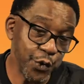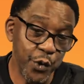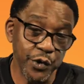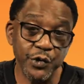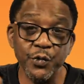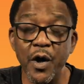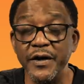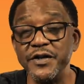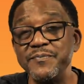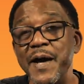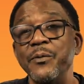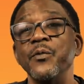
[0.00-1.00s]
is going through all
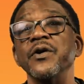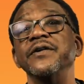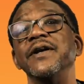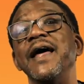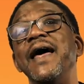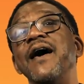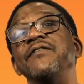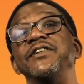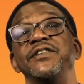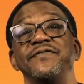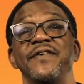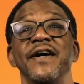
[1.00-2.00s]
this paperwork that I have,
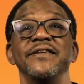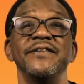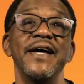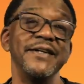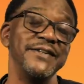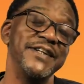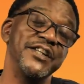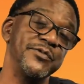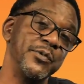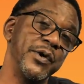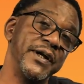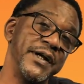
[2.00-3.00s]
and she finds that, and she
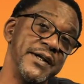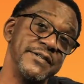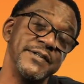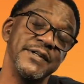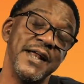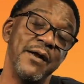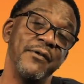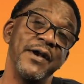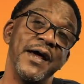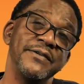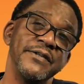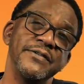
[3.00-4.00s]
asks me what it is, and then I
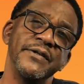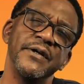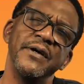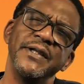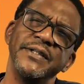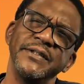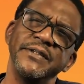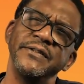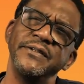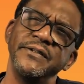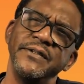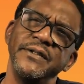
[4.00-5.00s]
realize, I was like, oh, I think
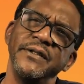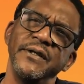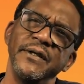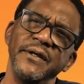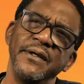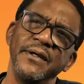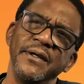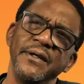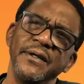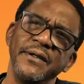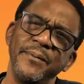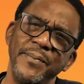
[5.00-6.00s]
this is the
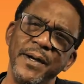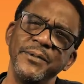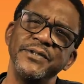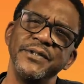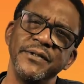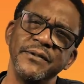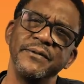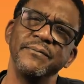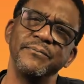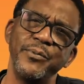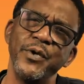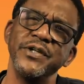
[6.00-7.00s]
the publishing
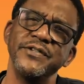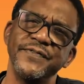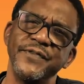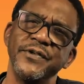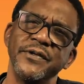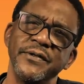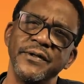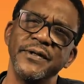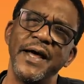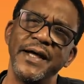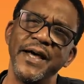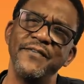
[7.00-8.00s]
points for,
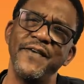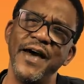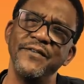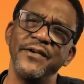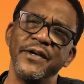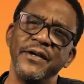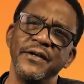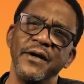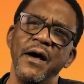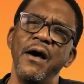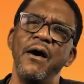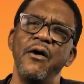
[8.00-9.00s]
I got five on it.
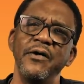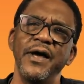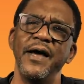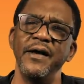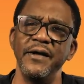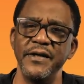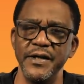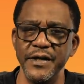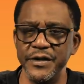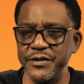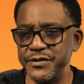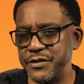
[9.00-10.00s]
Oh, okay.
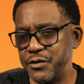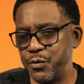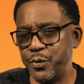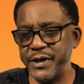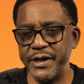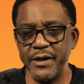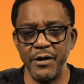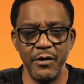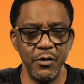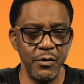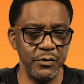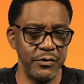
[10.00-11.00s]
So we
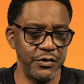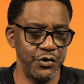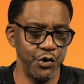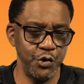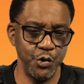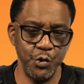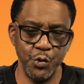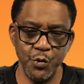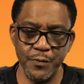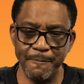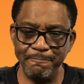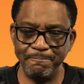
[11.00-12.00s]
go to